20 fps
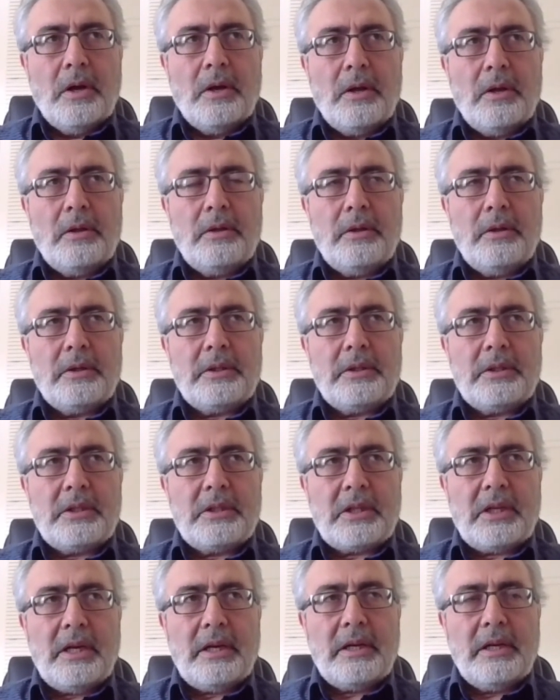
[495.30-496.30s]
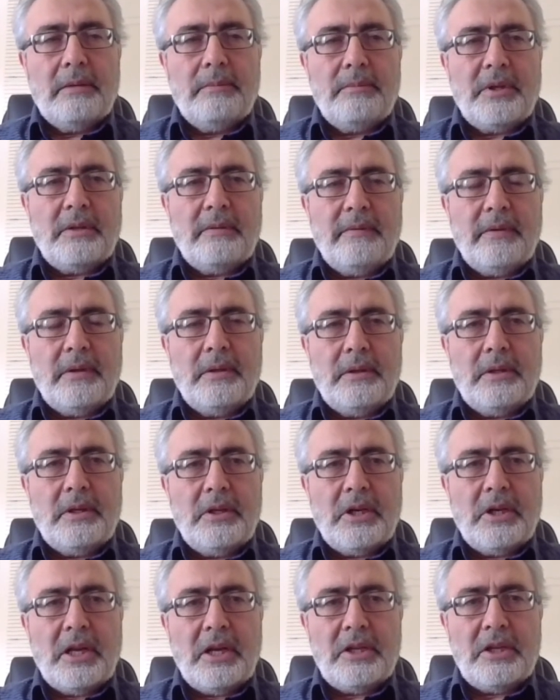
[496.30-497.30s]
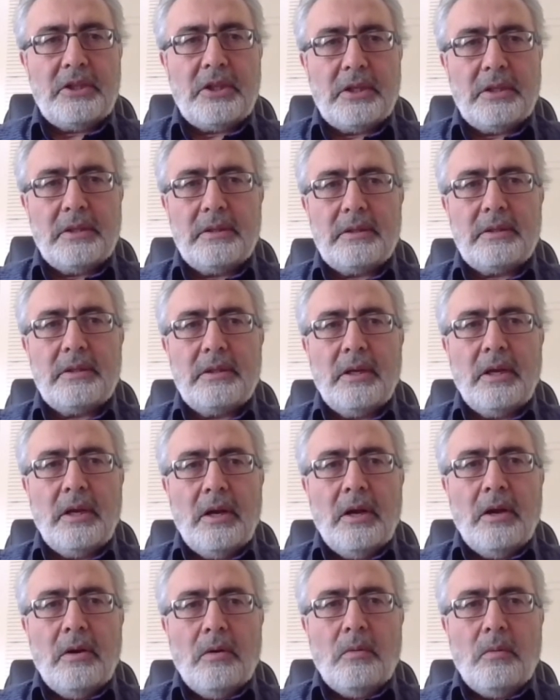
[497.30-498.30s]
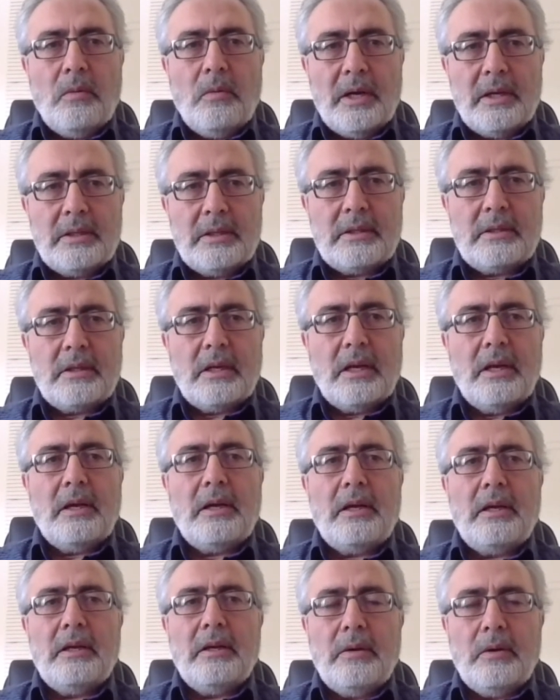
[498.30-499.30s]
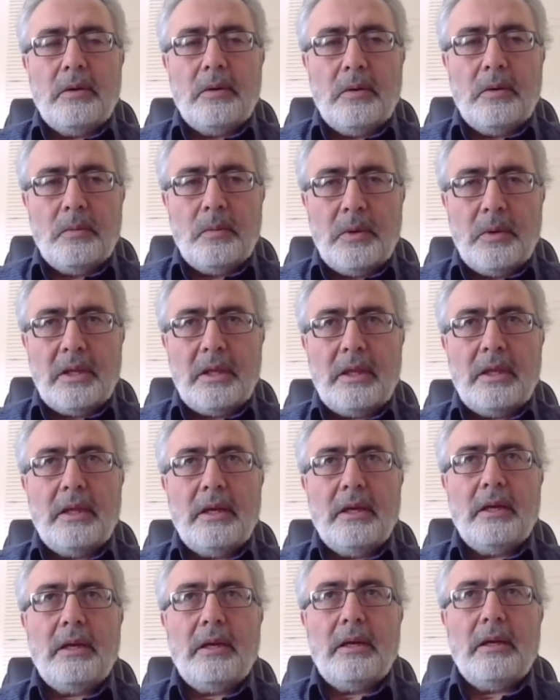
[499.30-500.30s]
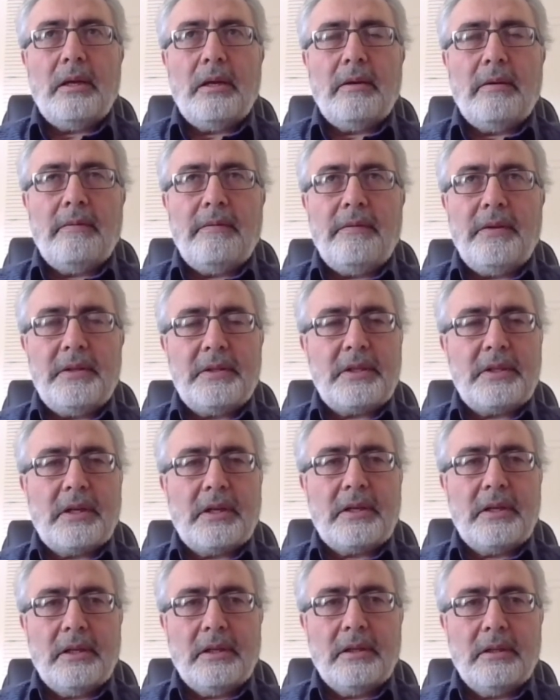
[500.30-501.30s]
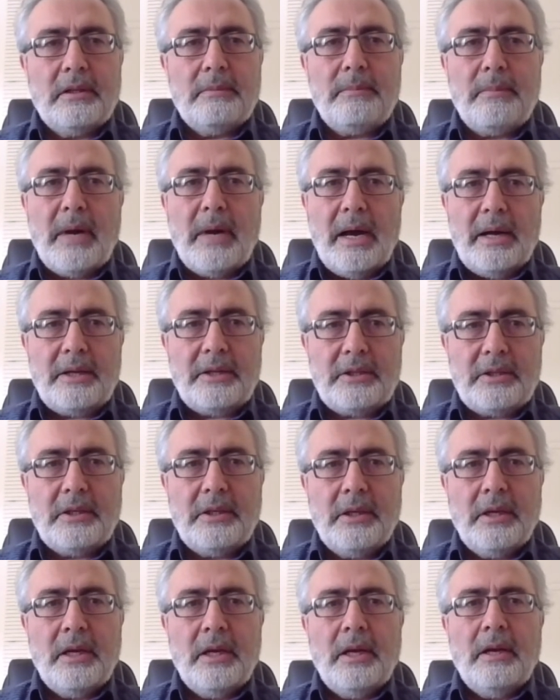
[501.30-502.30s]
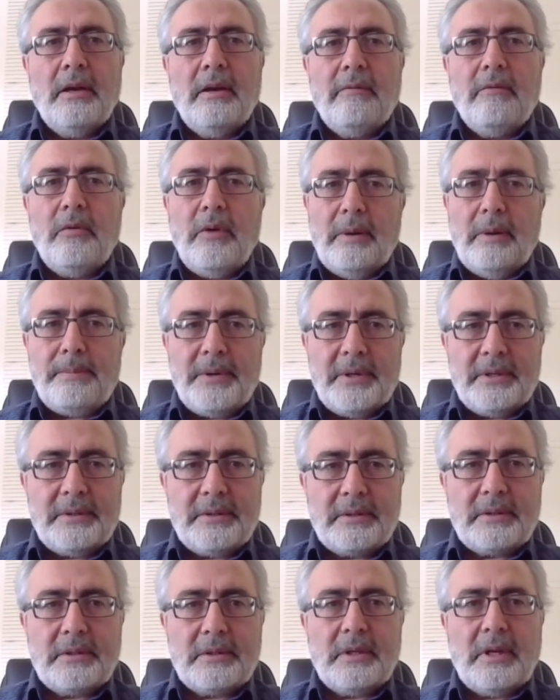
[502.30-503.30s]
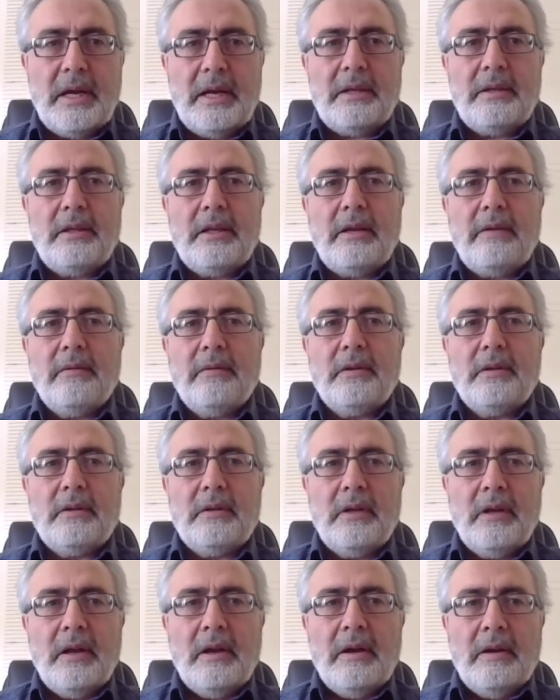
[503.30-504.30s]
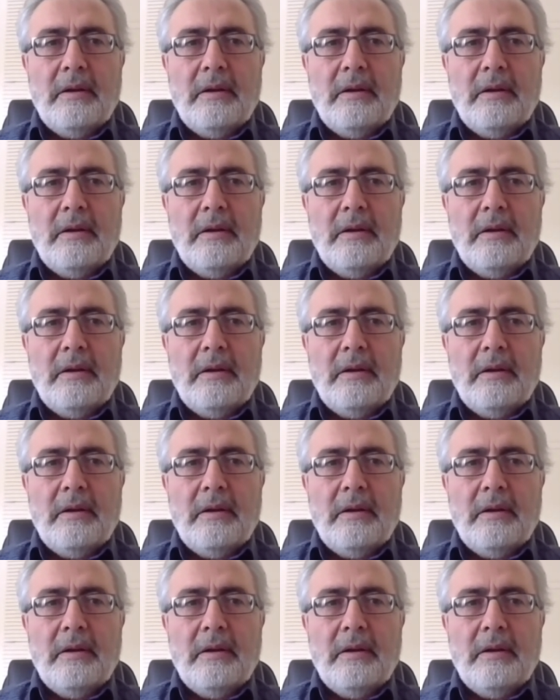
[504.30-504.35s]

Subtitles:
the struggle between the nations was with physical might, weapons, and they will